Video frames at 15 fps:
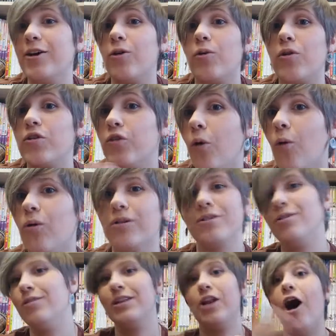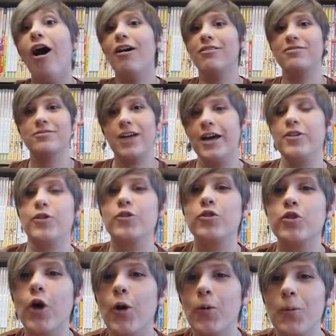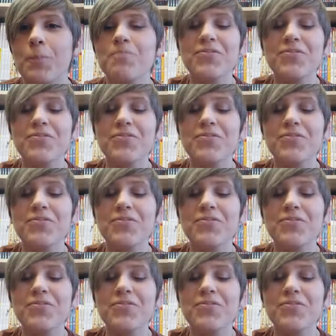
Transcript: or adore or love, I don't know.